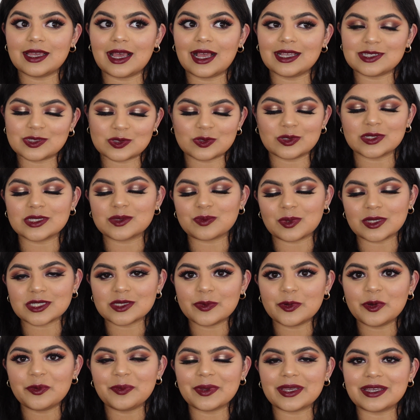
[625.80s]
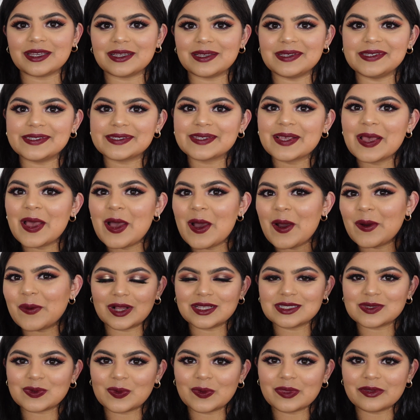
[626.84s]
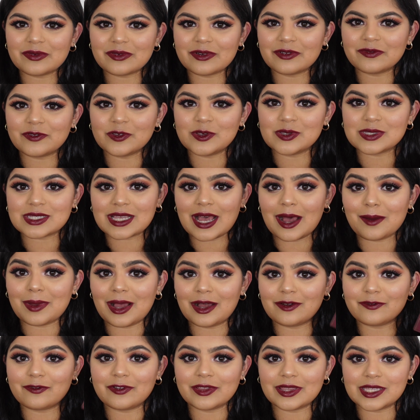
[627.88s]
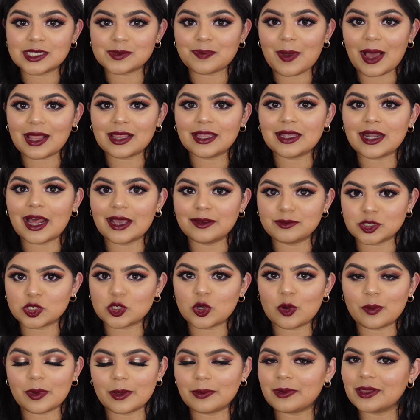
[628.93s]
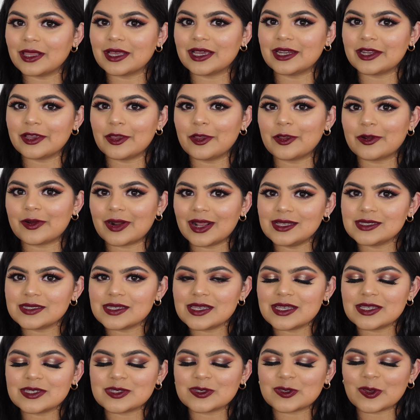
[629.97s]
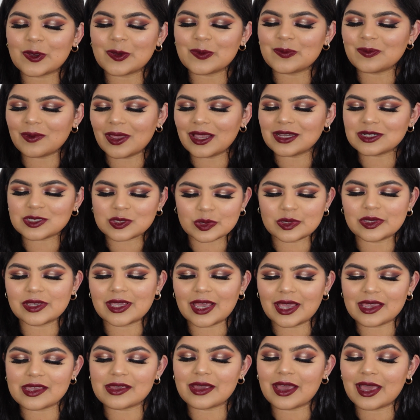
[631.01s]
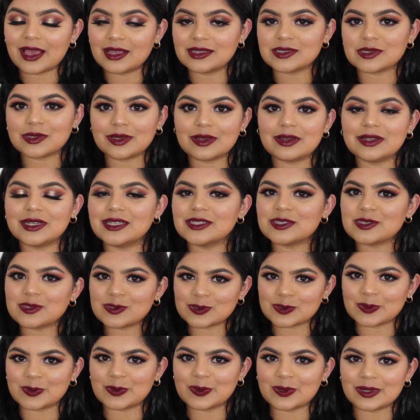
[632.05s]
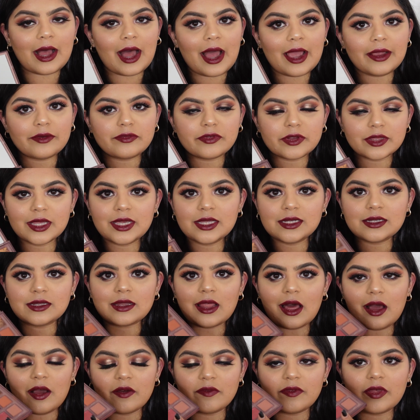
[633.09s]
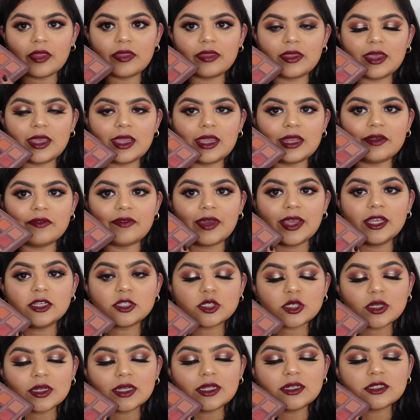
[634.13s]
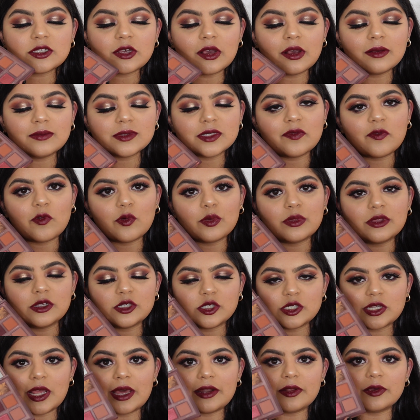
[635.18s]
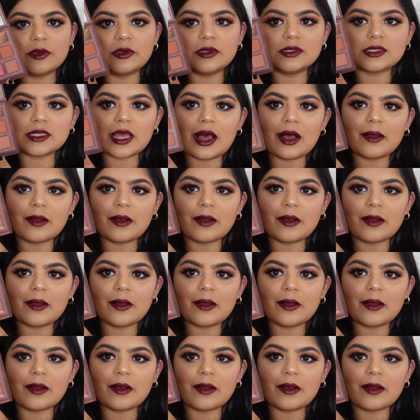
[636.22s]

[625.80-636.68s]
as soon as possible, because once all the reviews come out for this palette, I'm sure people are going to go crazy, so make sure you get your hands on it soon. I really love the innovation in terms of all the shadows.